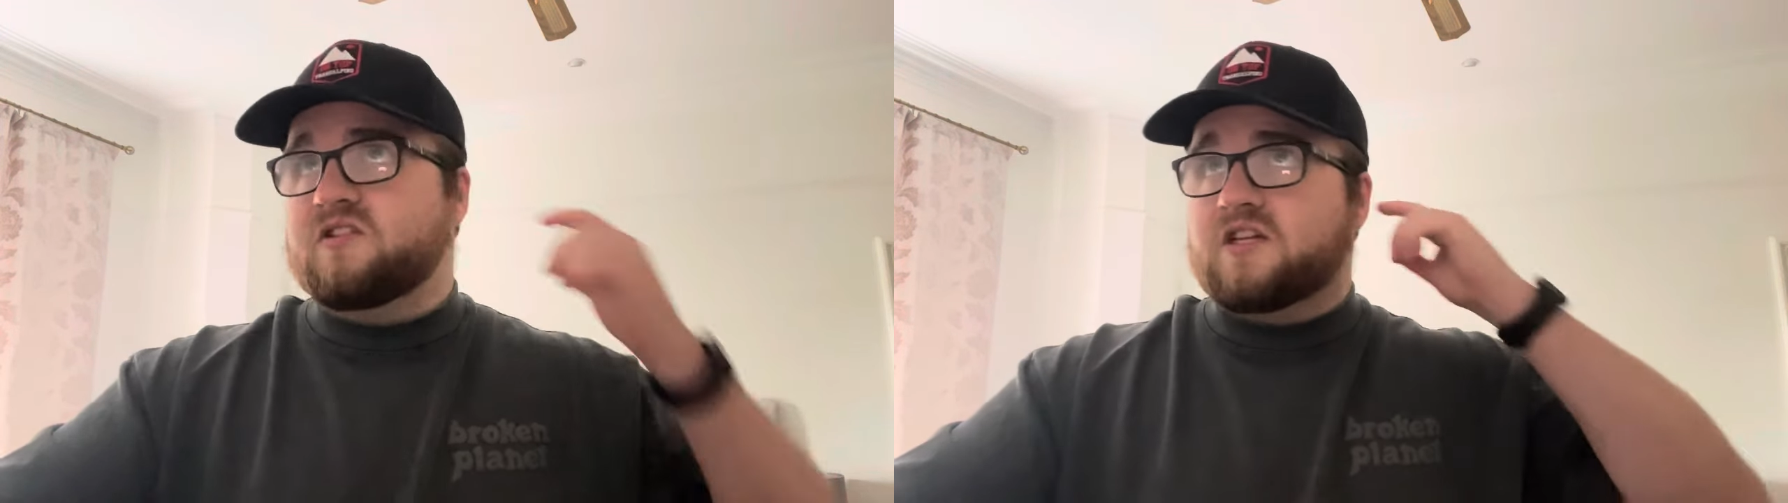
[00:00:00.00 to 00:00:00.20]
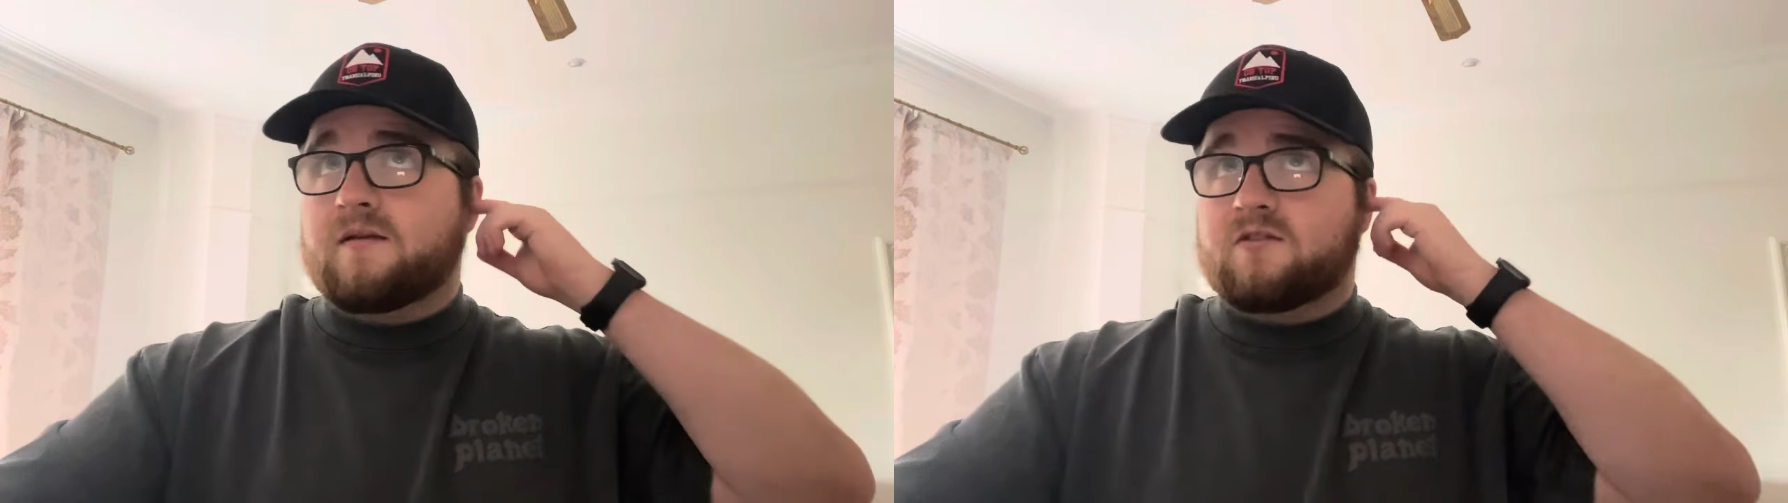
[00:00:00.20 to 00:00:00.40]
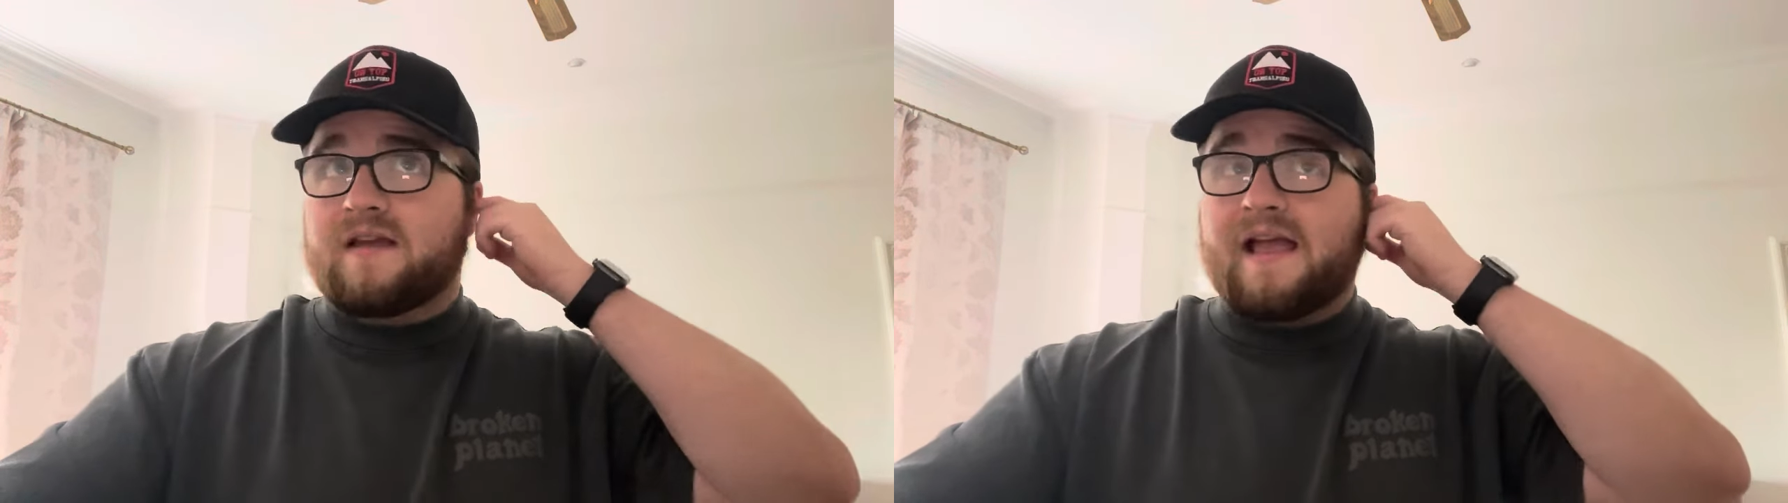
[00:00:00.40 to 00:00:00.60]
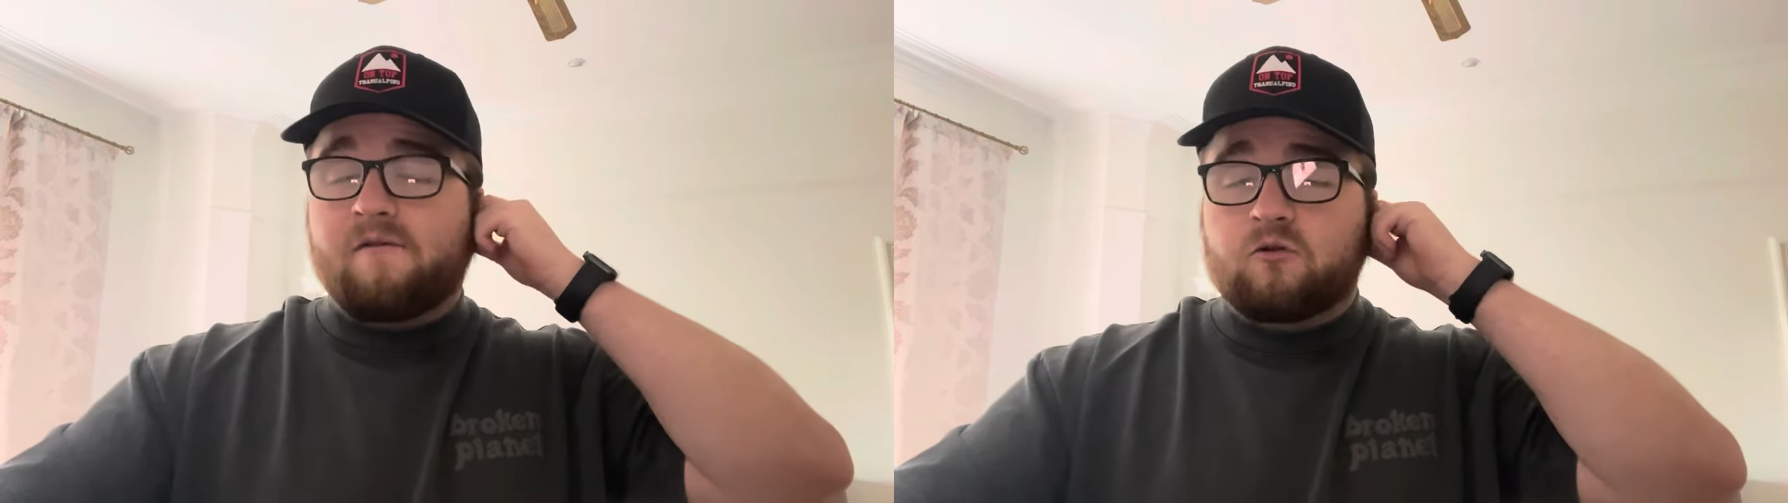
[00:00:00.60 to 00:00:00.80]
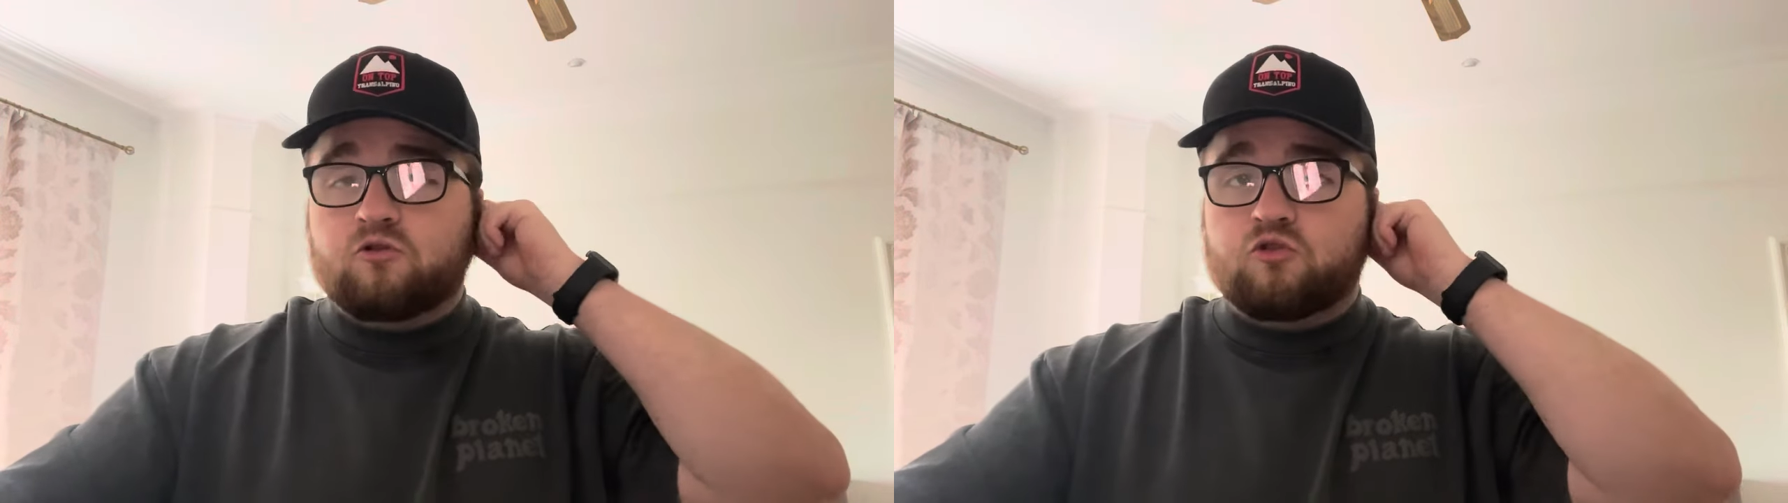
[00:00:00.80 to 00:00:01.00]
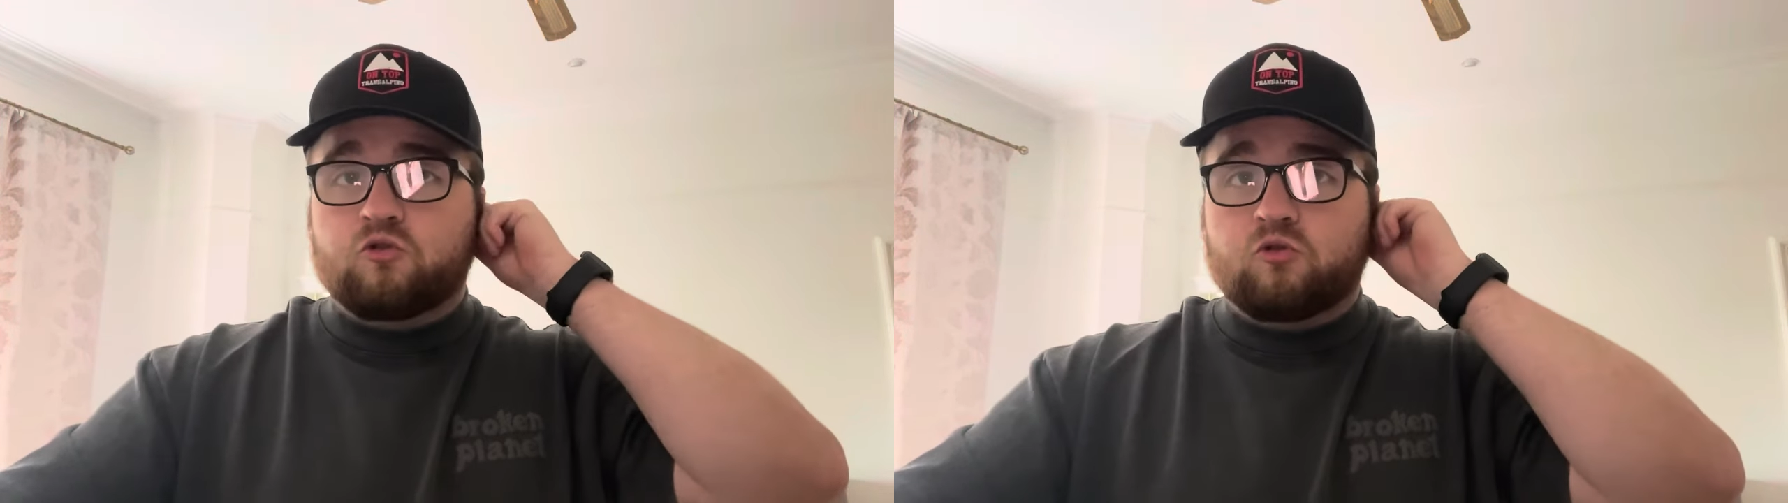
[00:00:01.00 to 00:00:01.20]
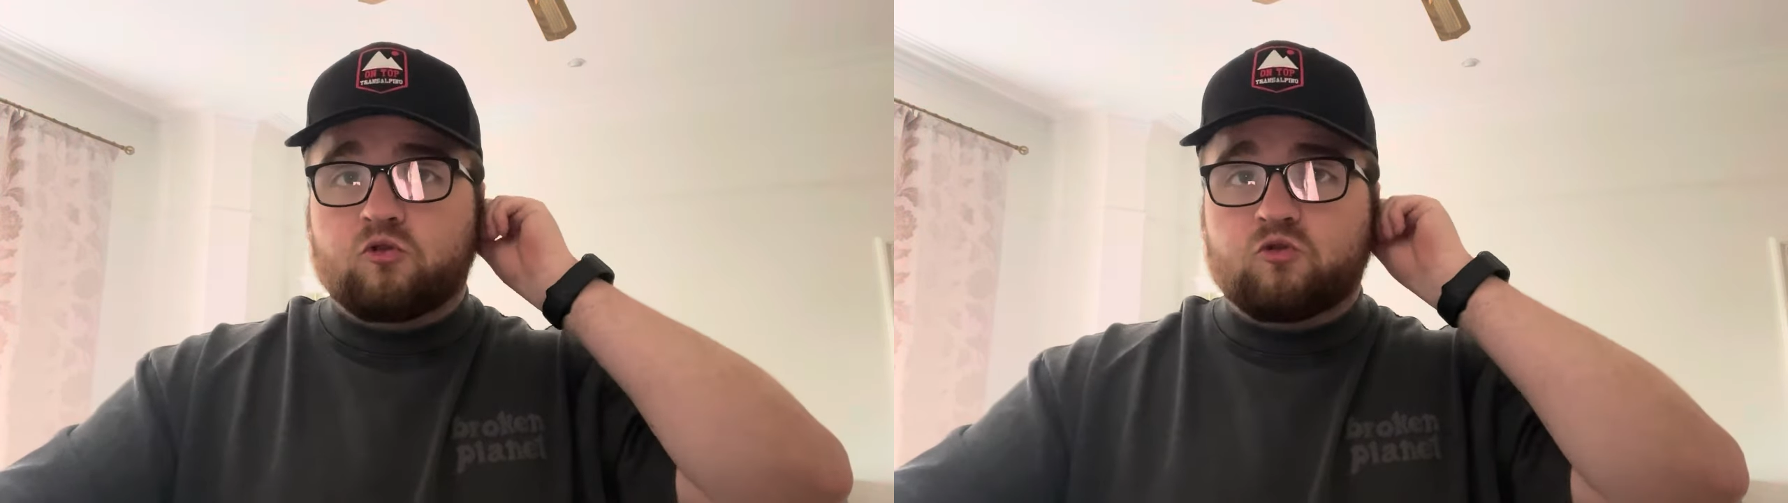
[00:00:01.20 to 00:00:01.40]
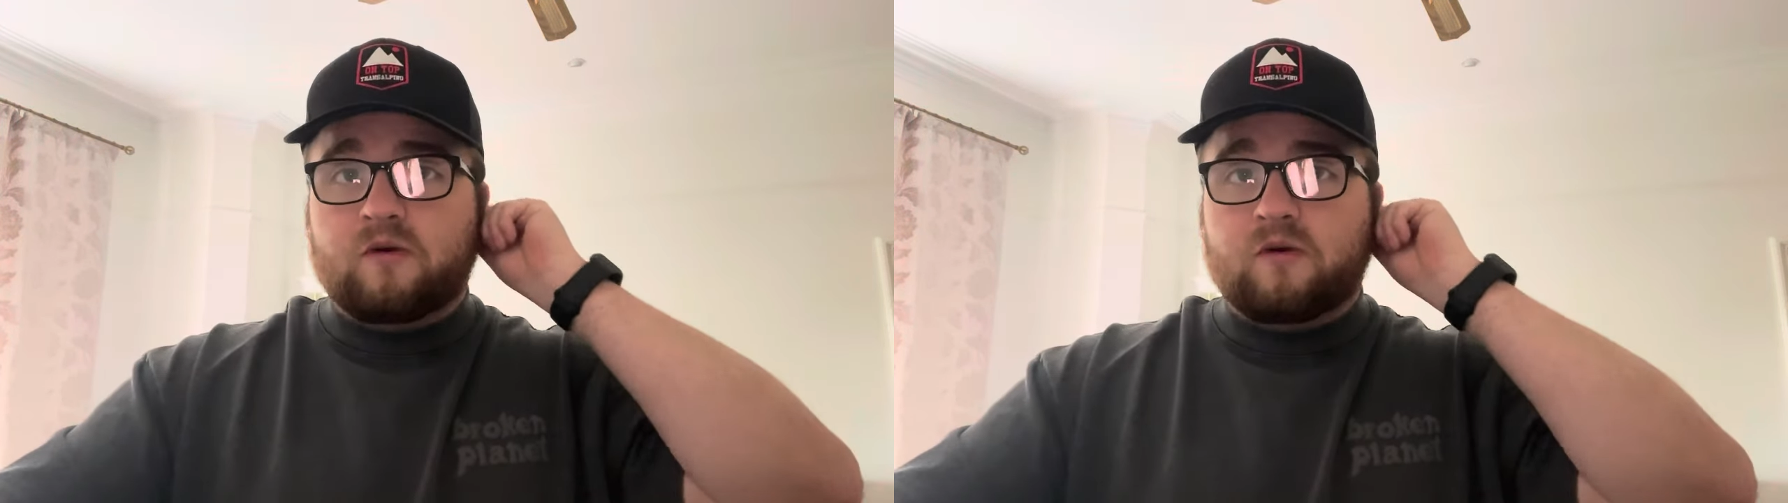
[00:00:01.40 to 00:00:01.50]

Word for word: in terms of aerial duels,